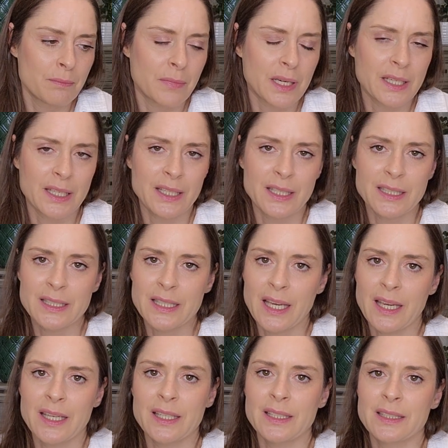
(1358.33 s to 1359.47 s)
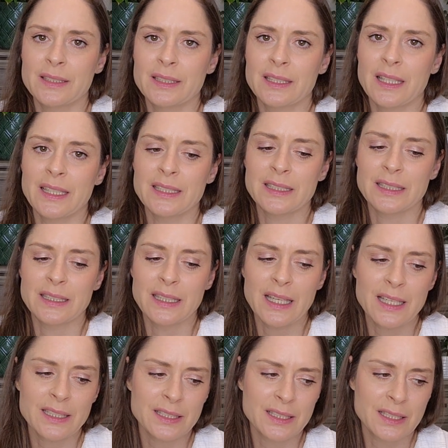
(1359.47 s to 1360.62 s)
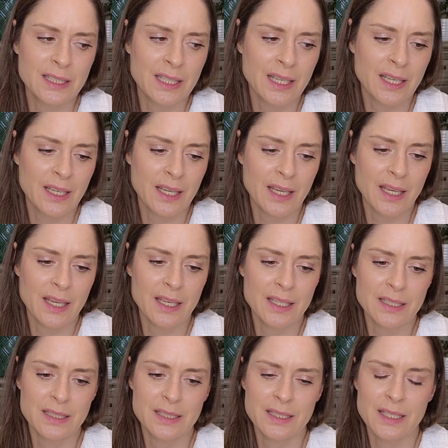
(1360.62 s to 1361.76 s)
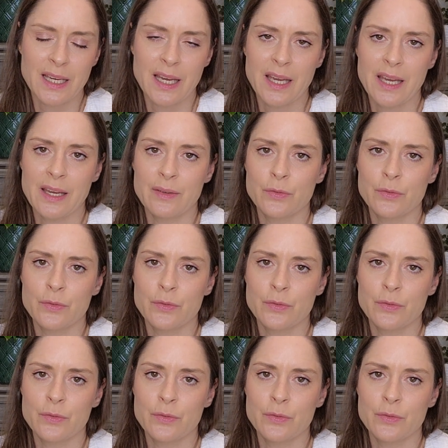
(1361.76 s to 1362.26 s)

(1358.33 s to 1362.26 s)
my knitting time is less and less, and I'm